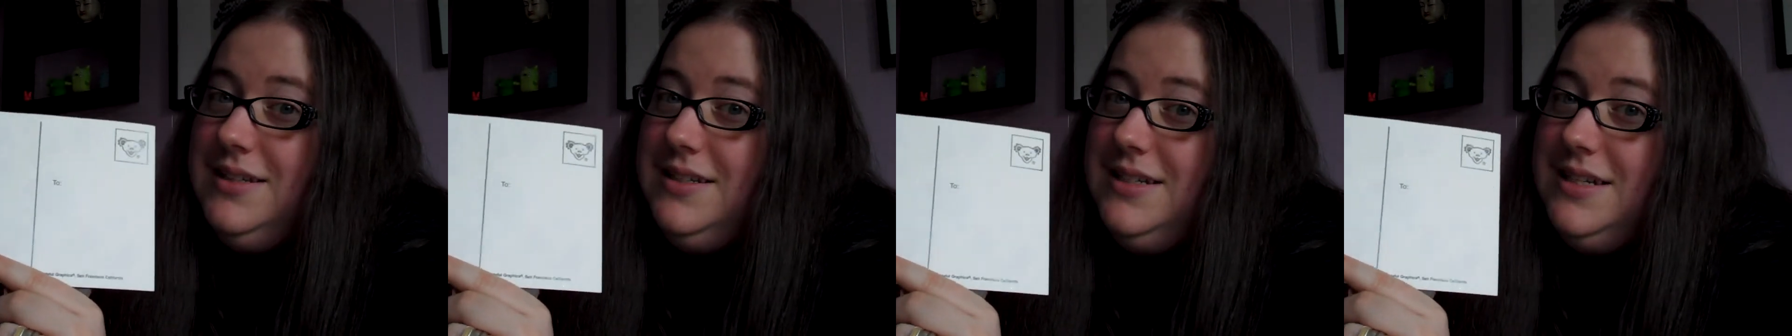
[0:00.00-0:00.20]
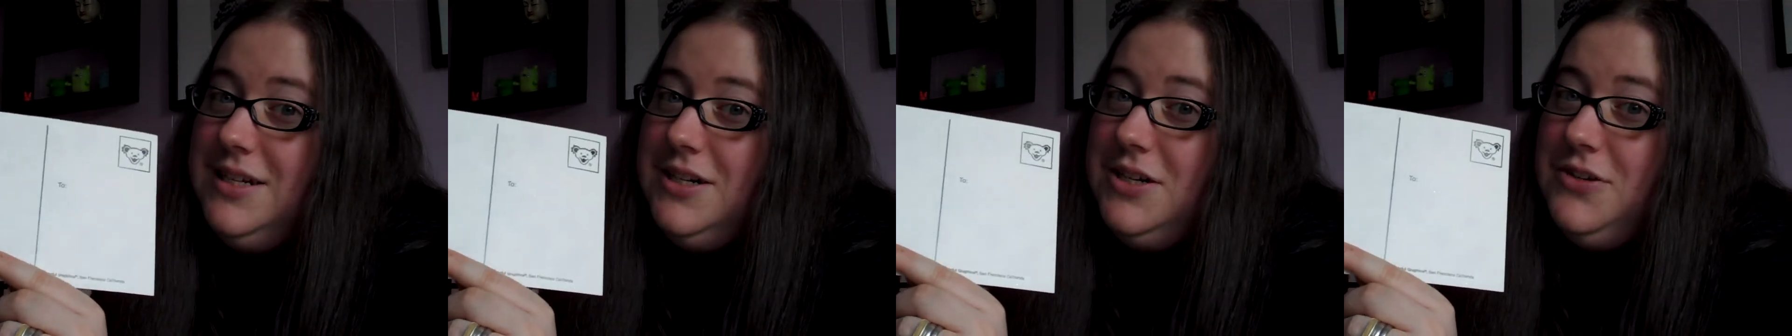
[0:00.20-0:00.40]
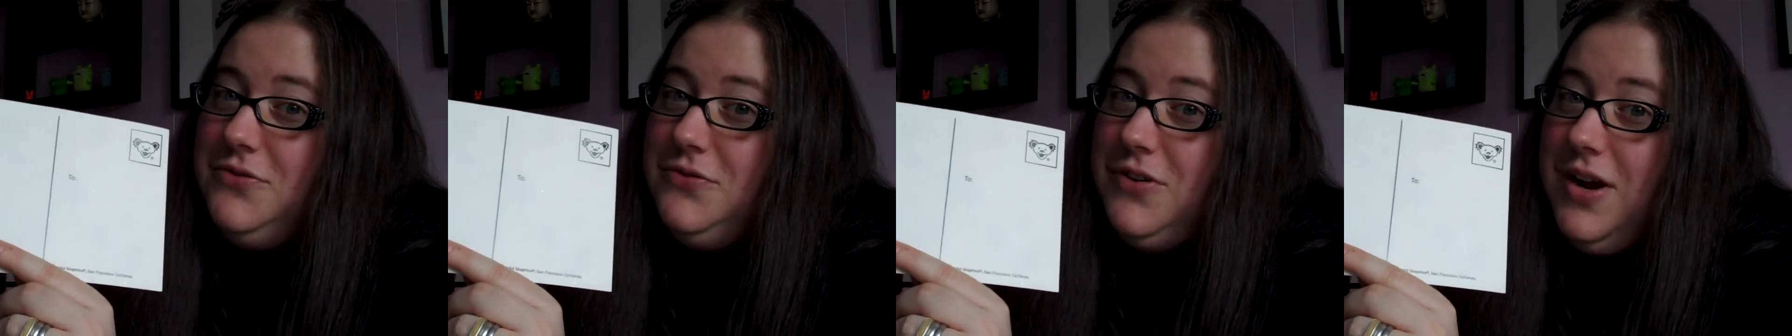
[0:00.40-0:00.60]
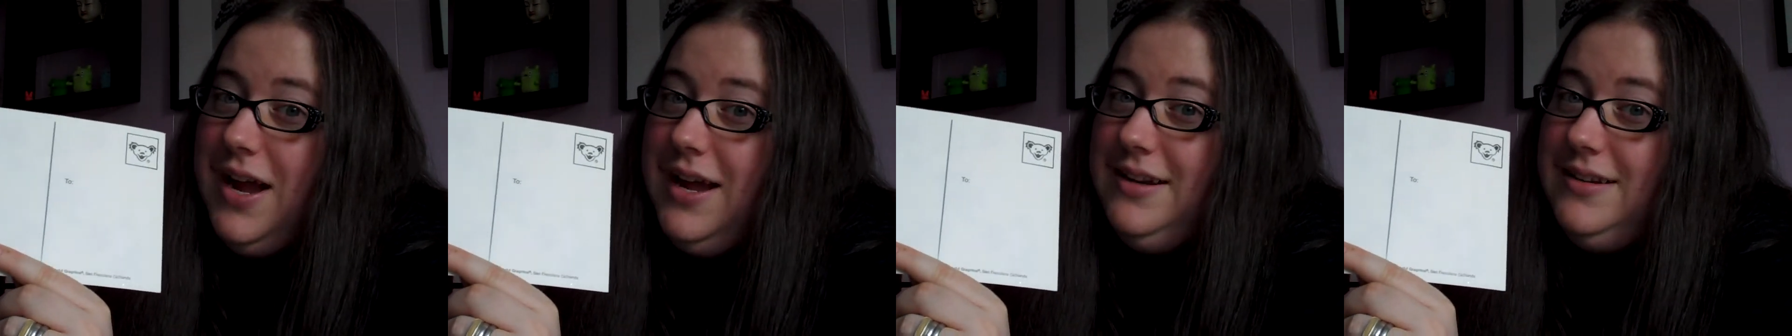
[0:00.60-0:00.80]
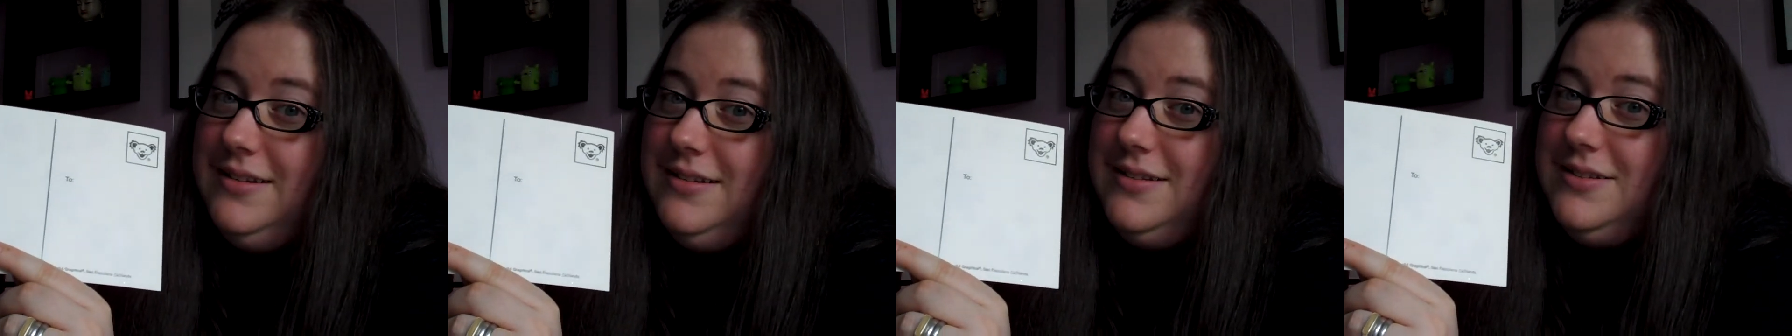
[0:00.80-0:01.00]
Dear
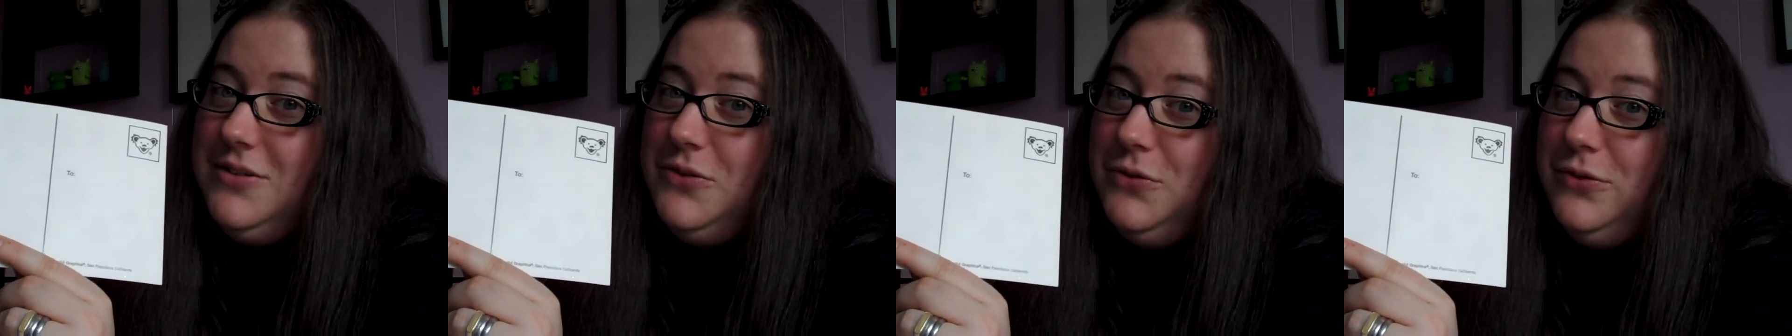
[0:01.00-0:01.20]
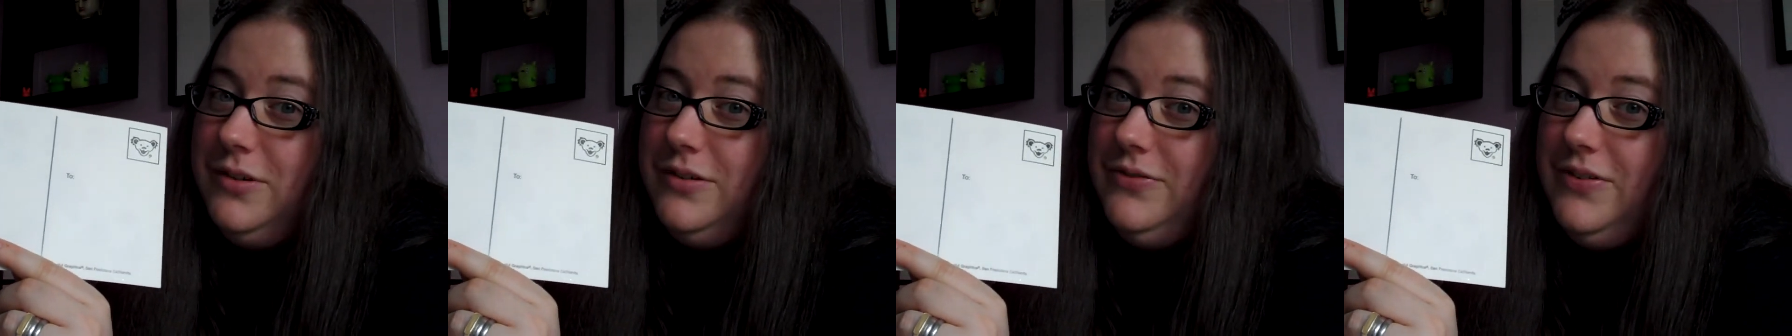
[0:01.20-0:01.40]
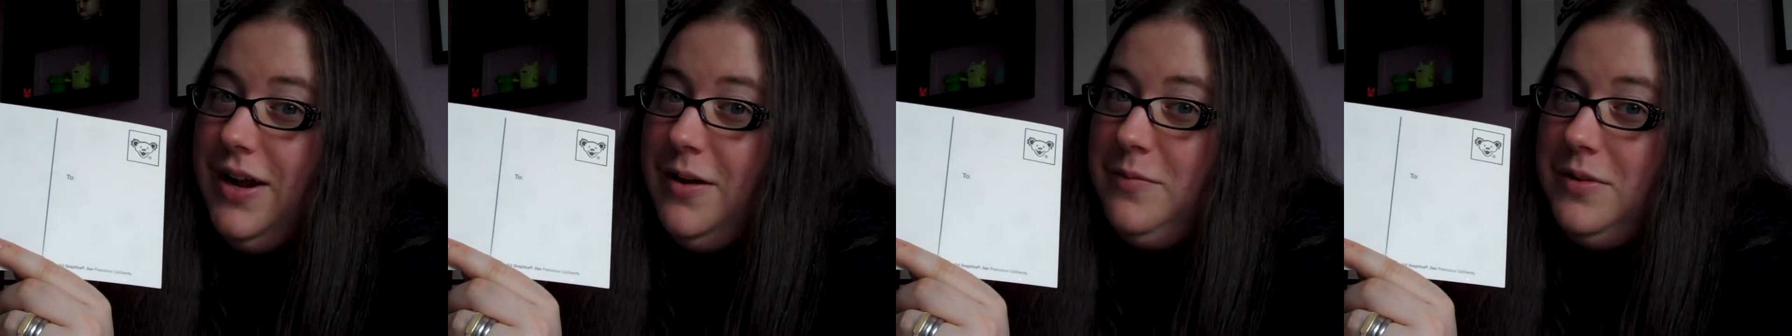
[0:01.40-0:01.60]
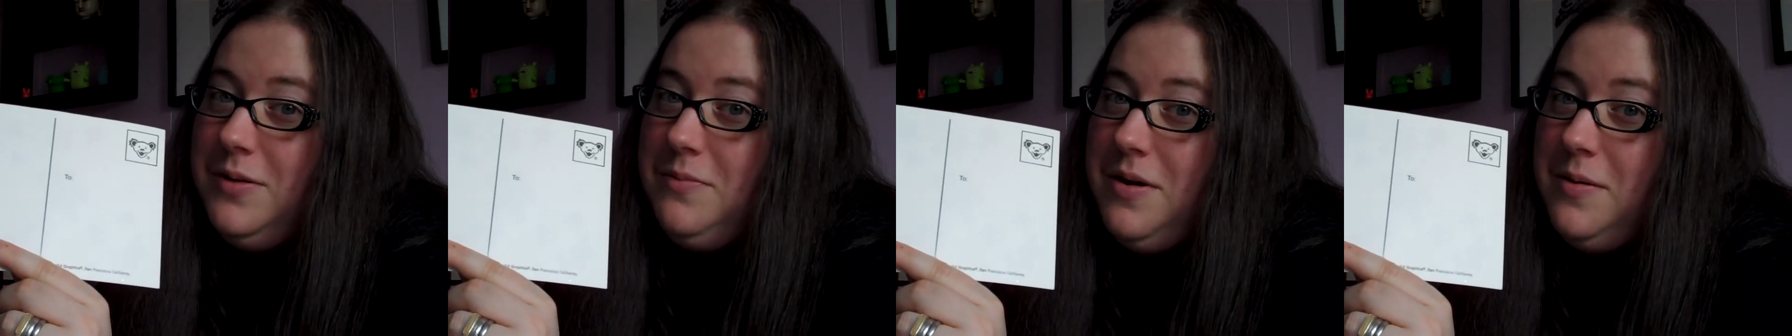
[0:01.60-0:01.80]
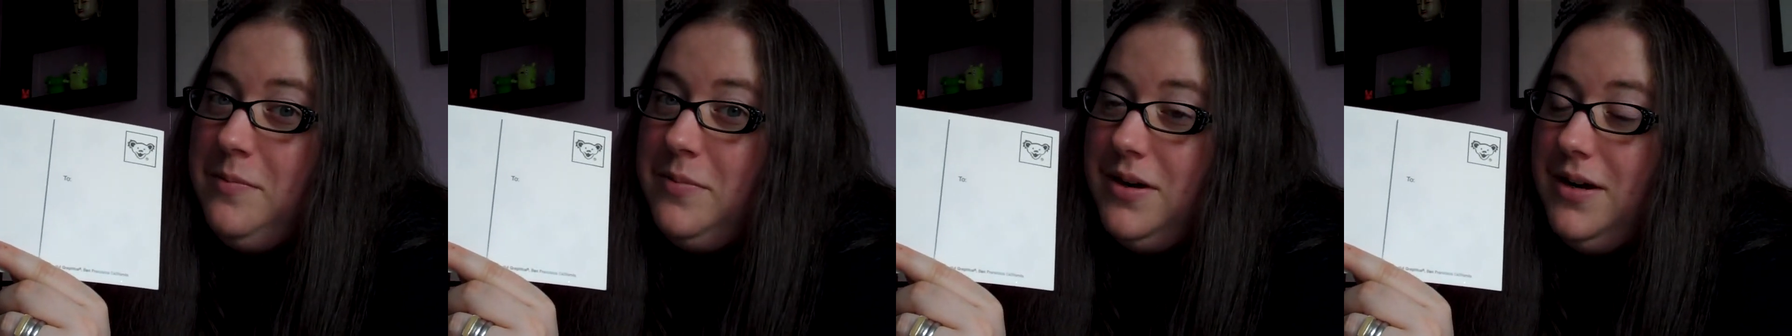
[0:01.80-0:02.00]
friend or family
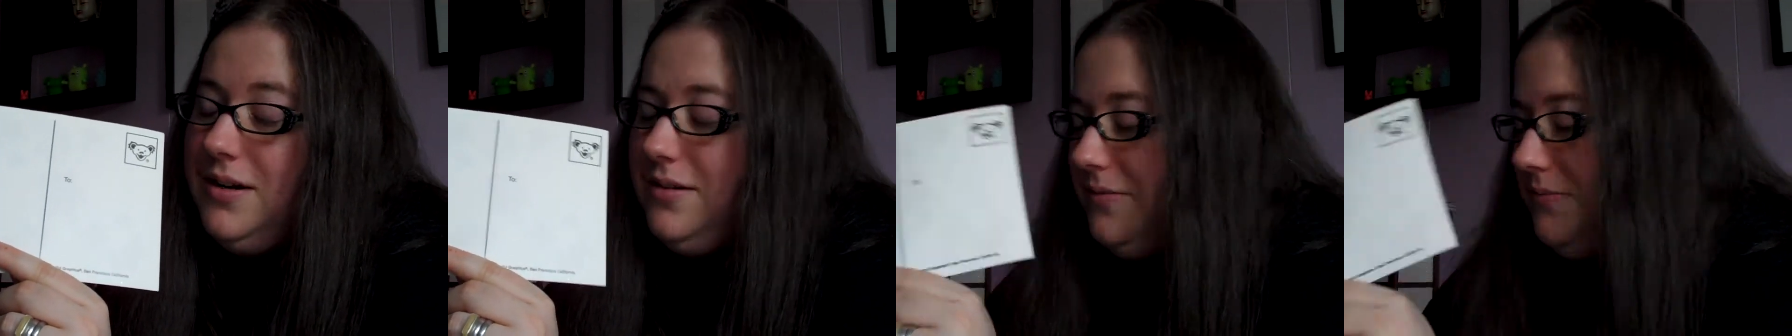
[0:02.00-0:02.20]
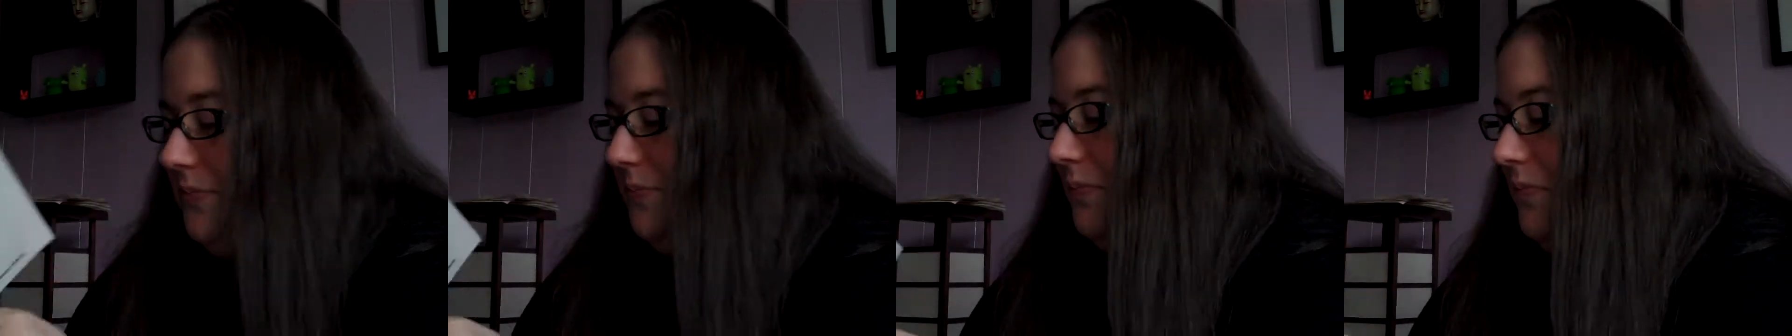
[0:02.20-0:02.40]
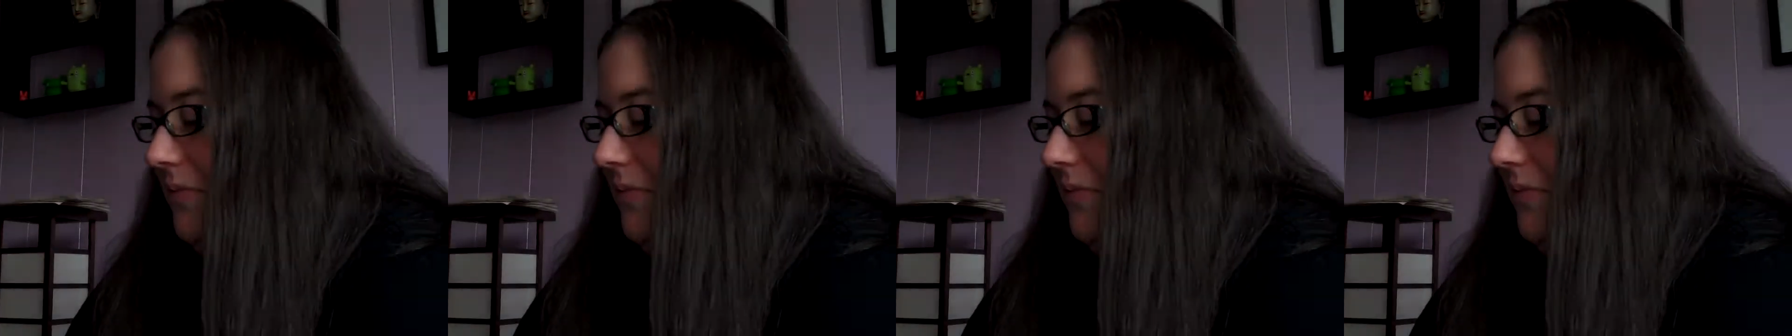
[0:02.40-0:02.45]
member,